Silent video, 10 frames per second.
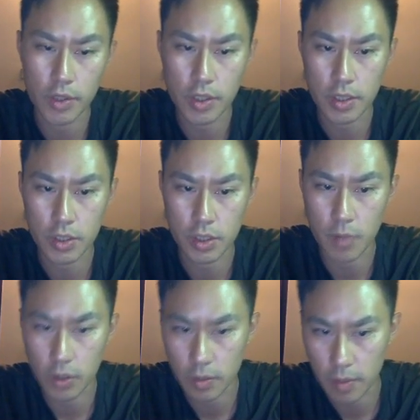which is just
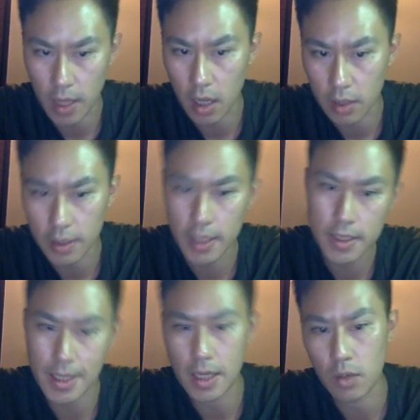multiply all this
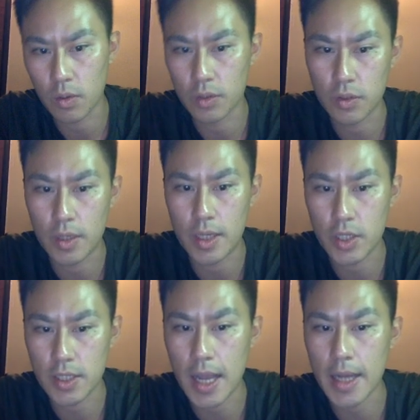equal to
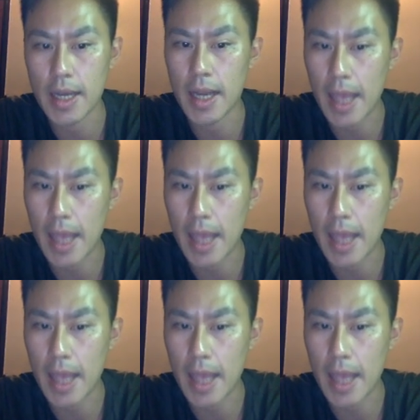each side,